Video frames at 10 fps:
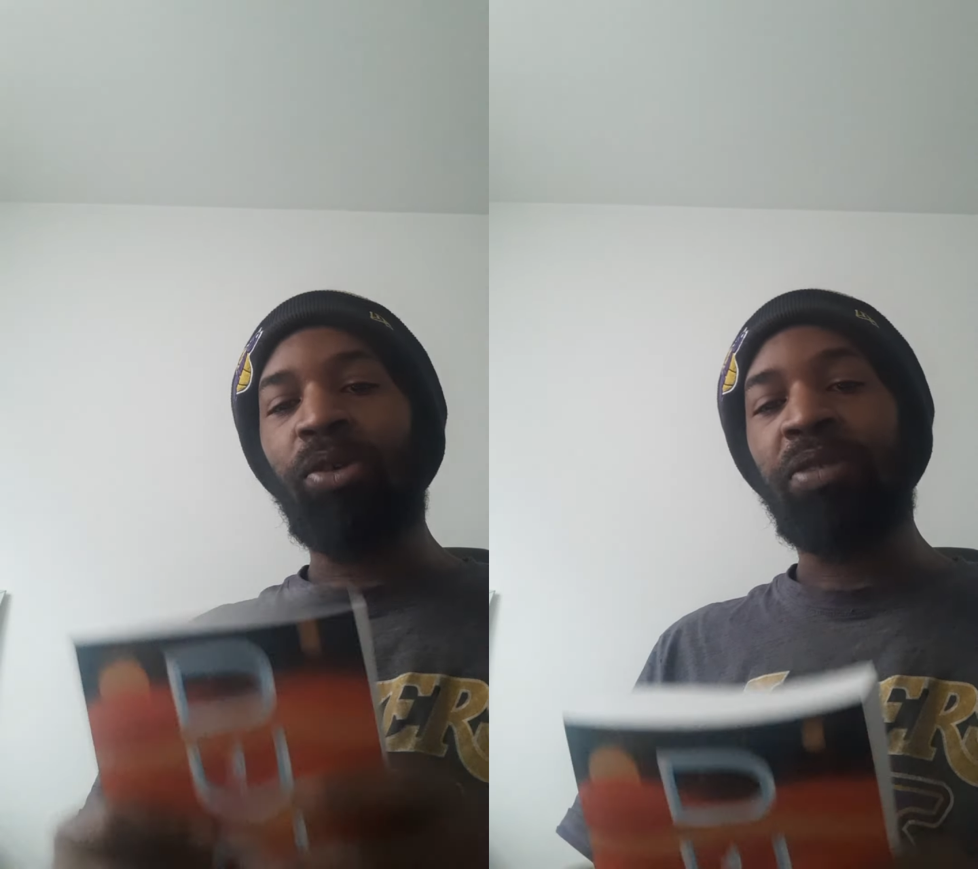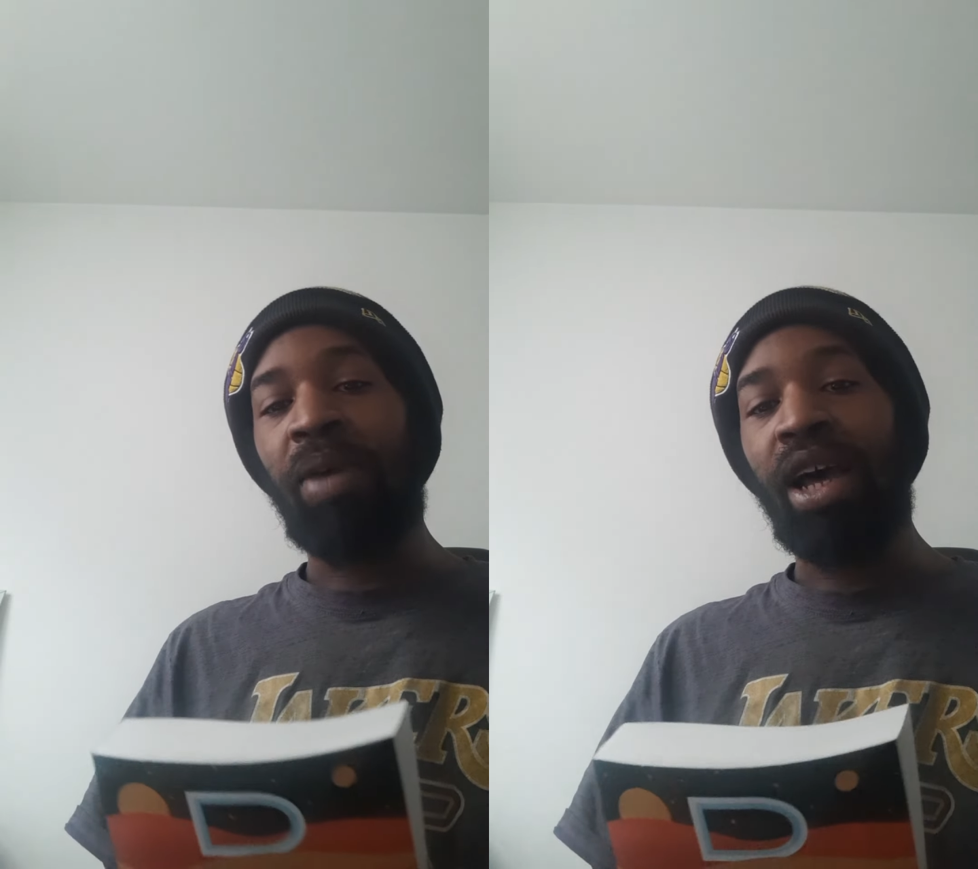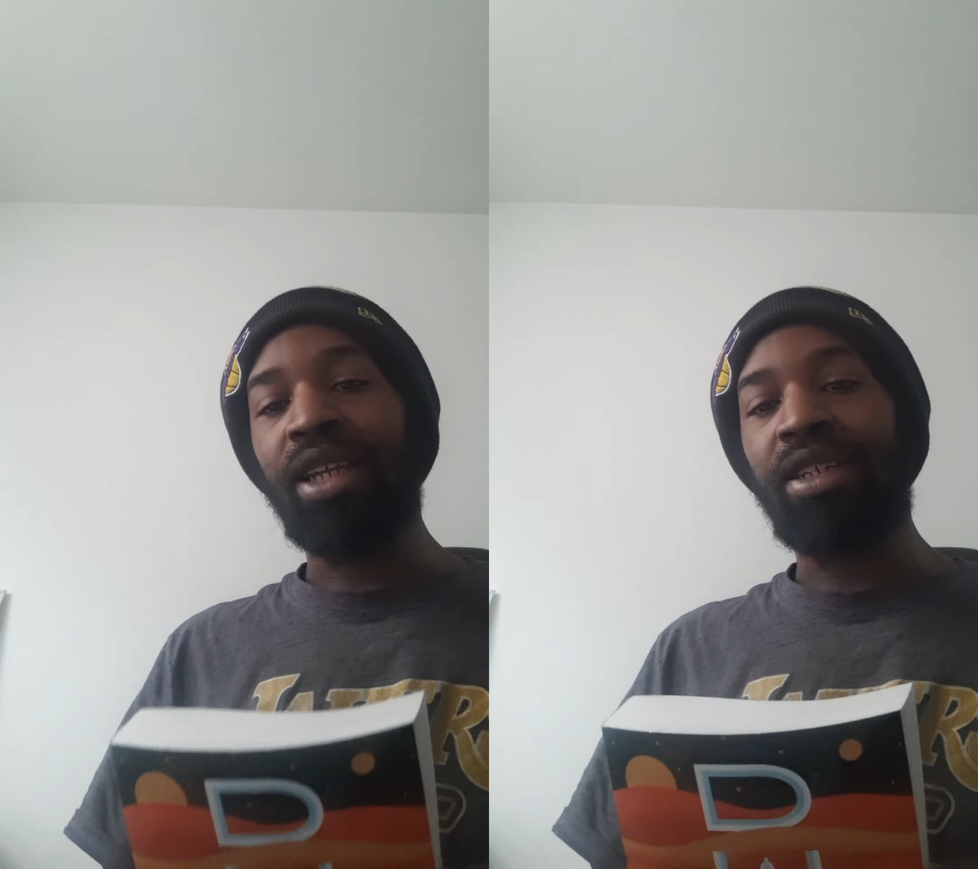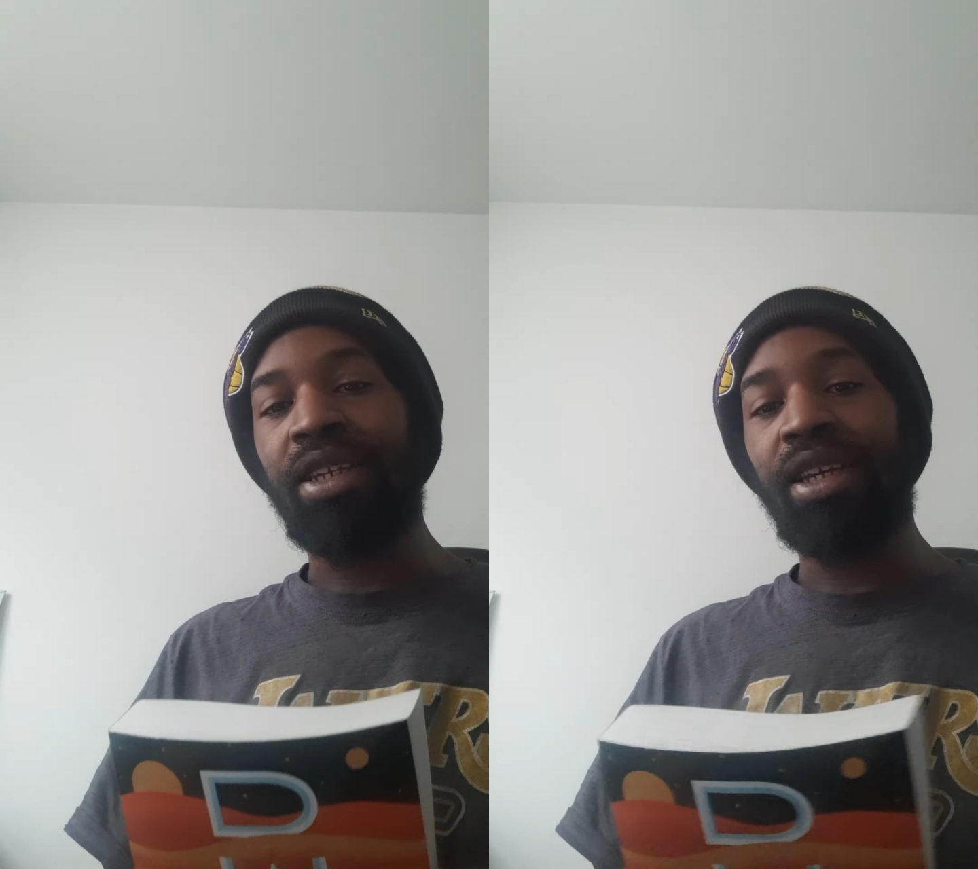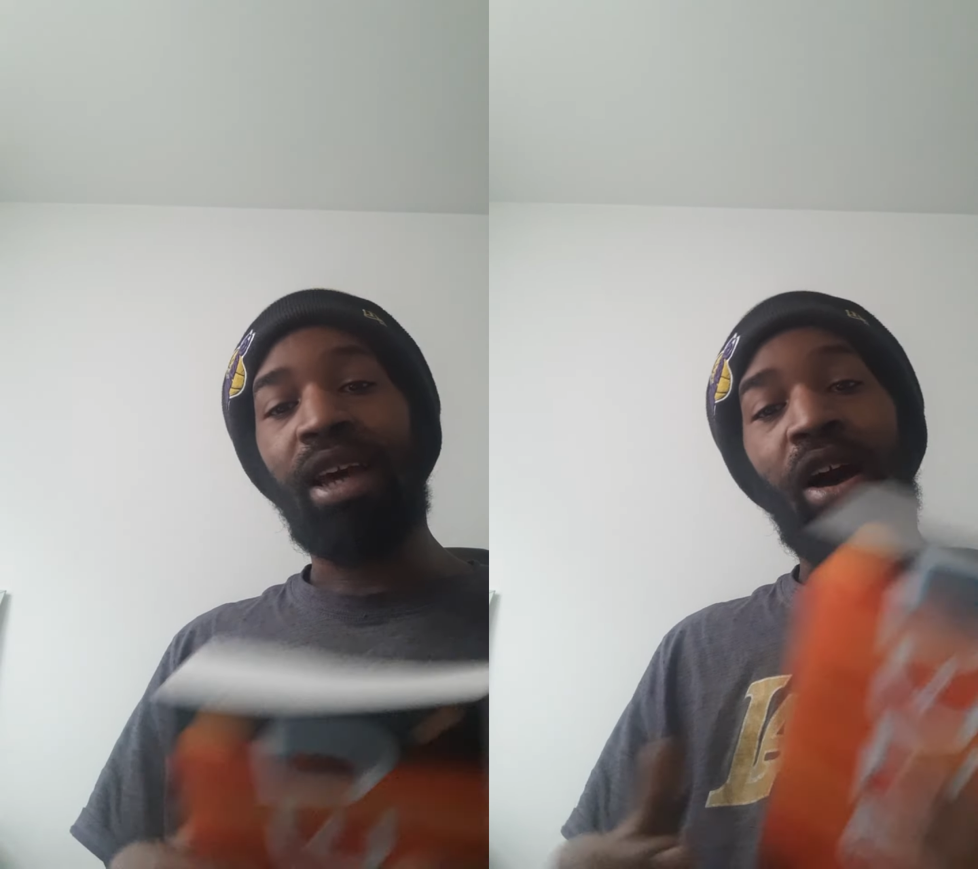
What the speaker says: was my idea.